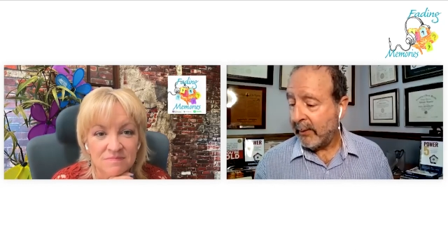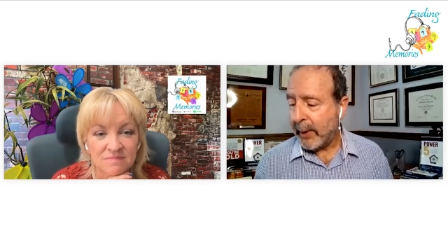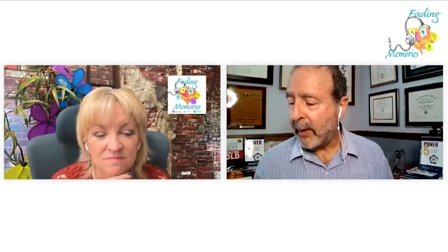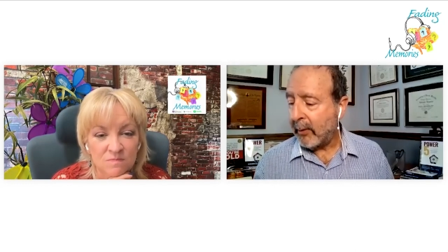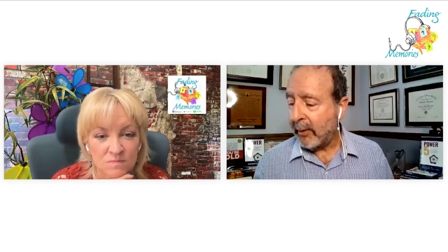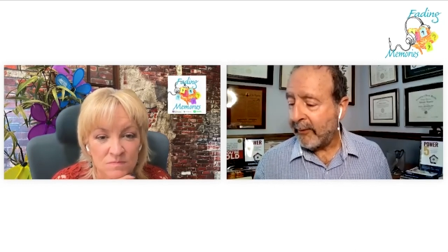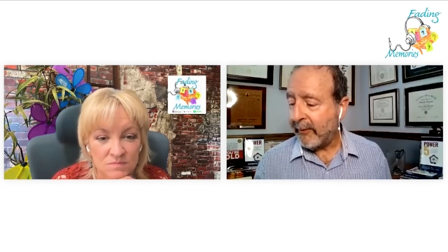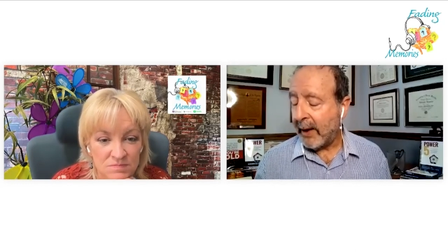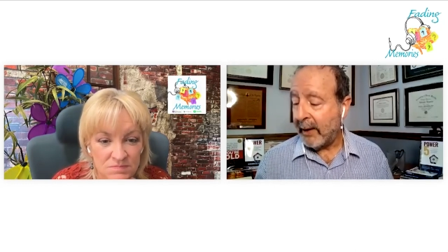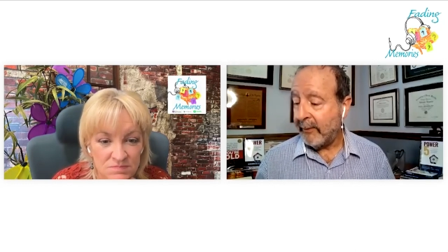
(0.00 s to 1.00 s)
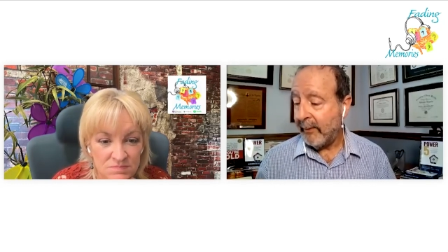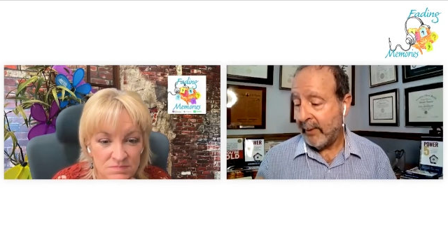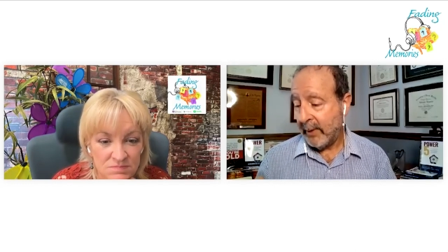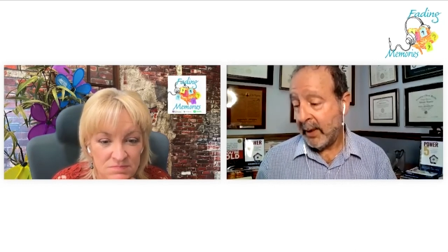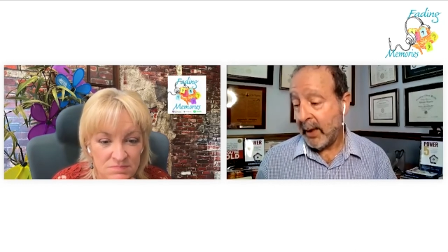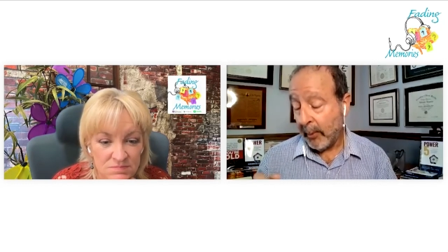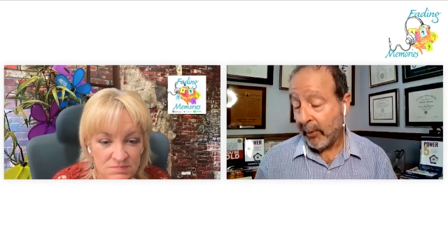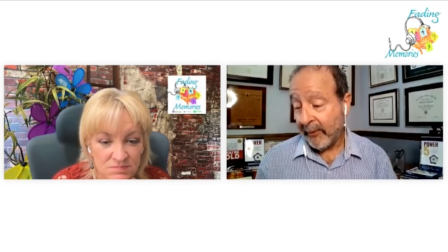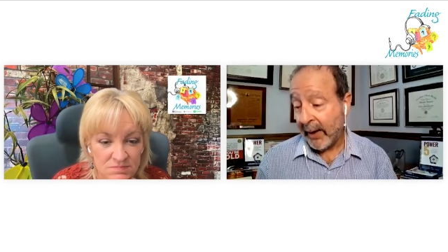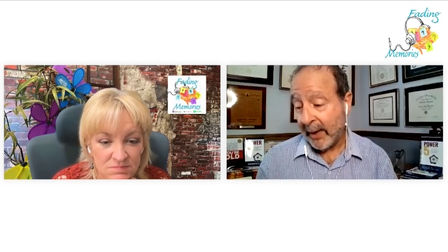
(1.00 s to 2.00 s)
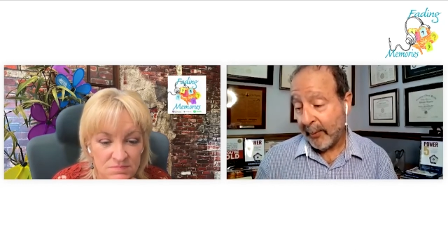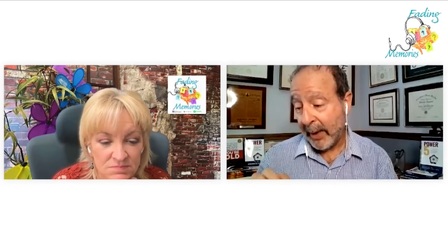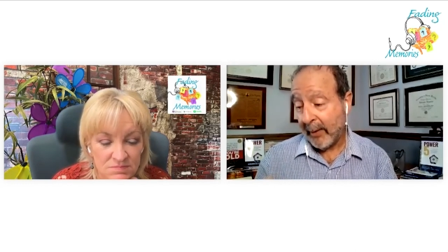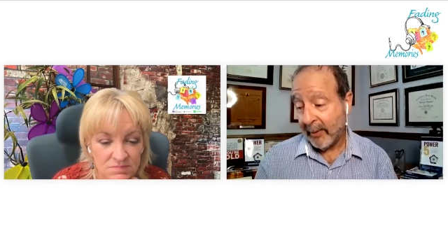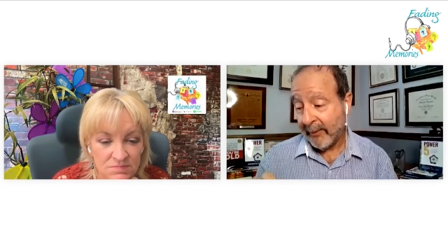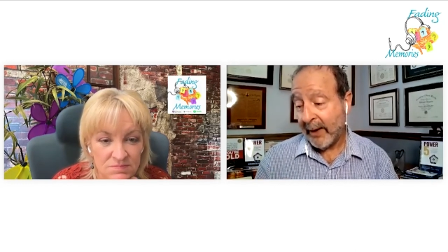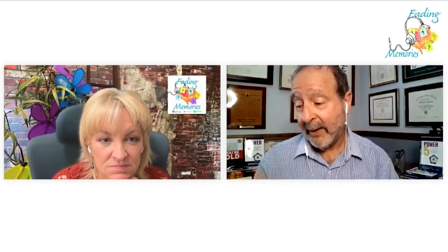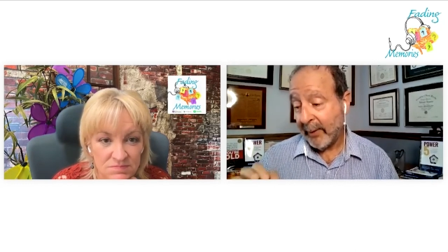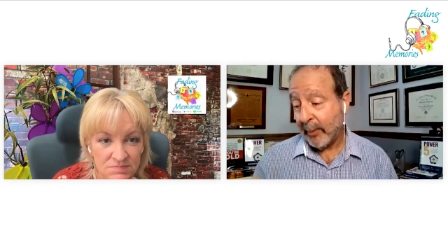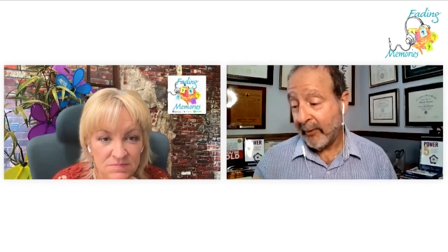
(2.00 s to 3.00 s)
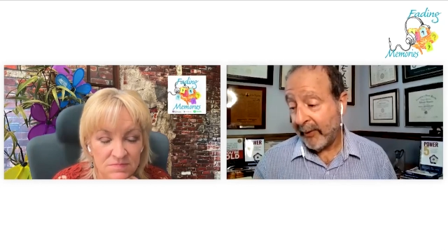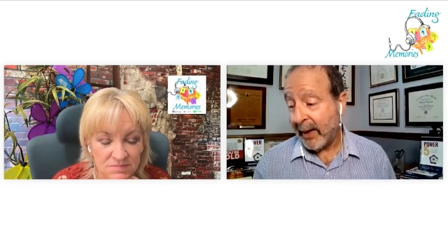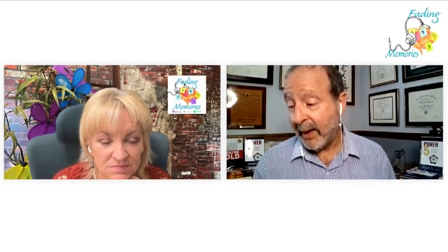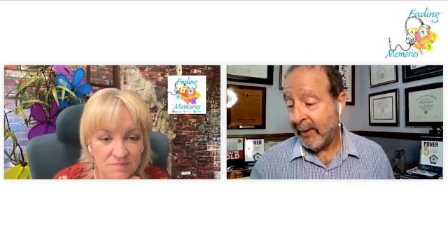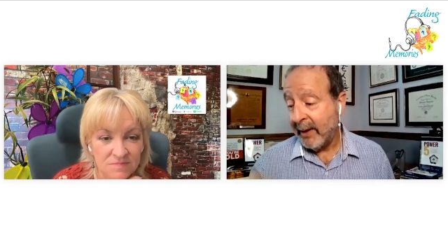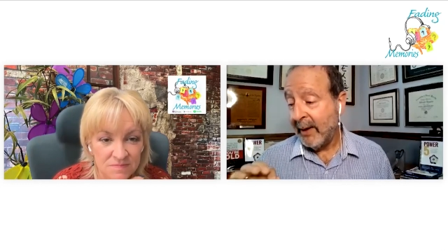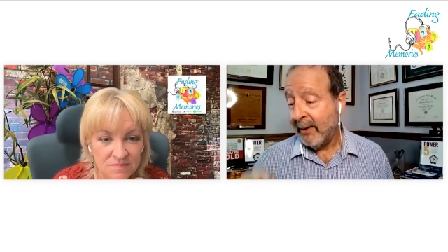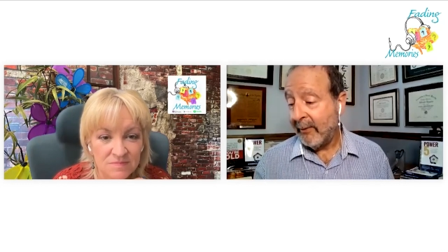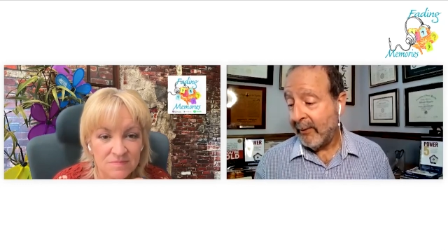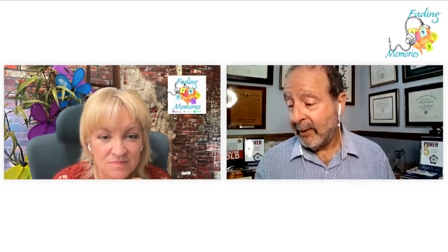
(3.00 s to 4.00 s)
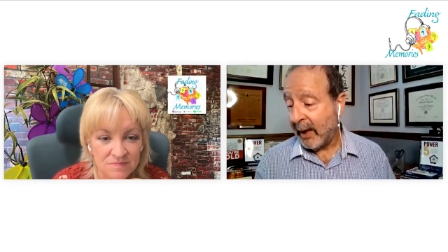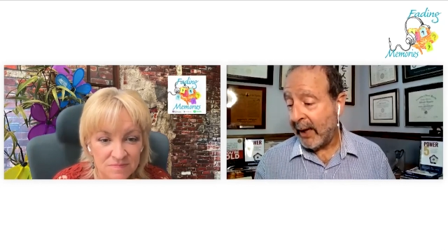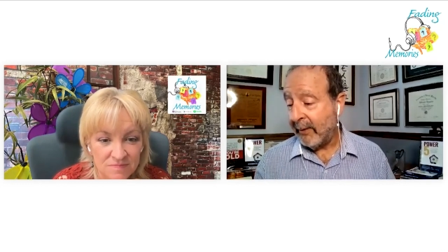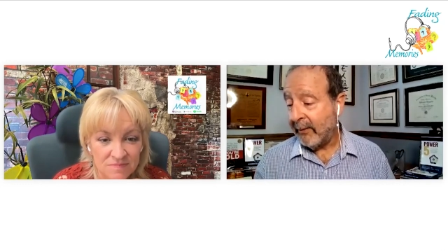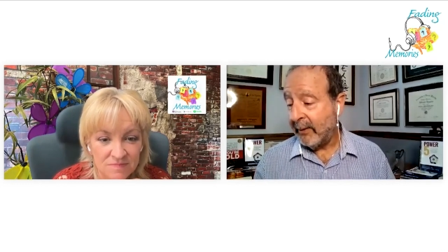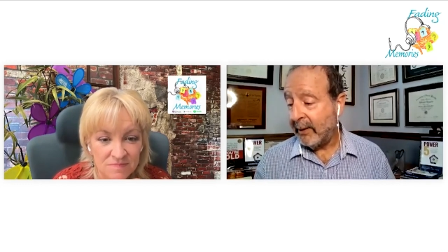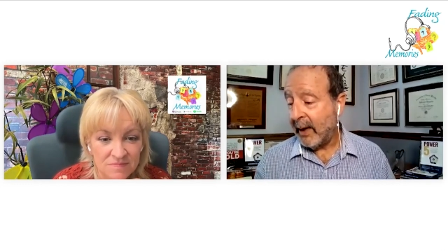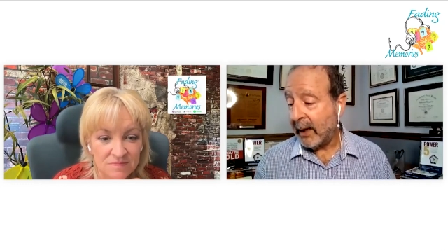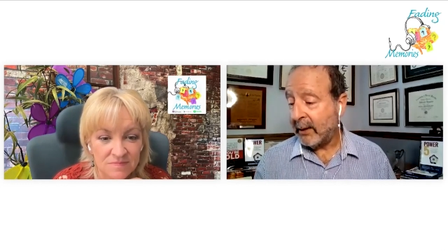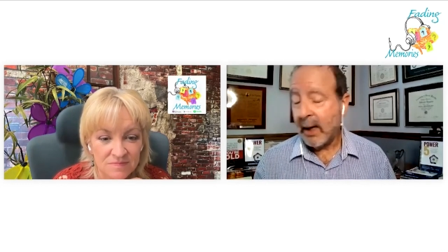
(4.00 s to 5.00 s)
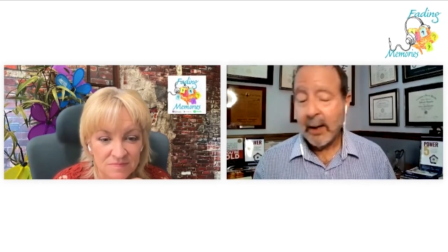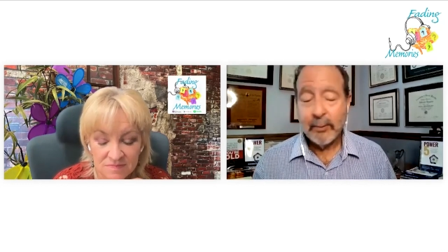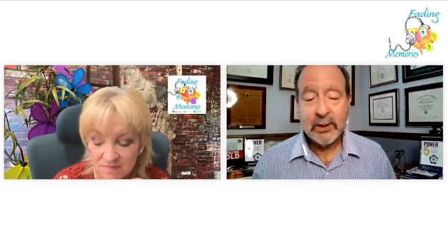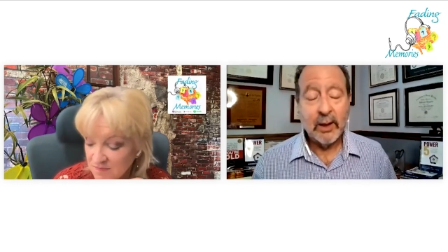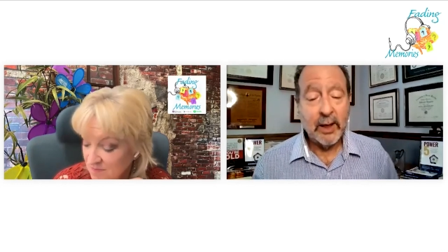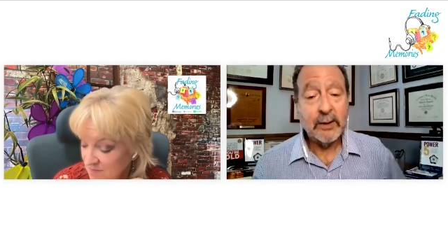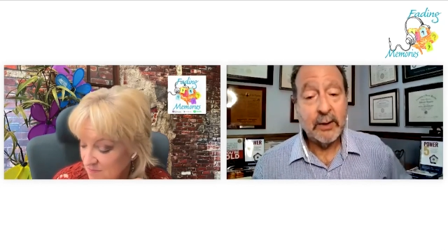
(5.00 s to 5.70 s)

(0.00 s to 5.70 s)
Speaker 1: power of five, the number five, power of five, number five life.com slash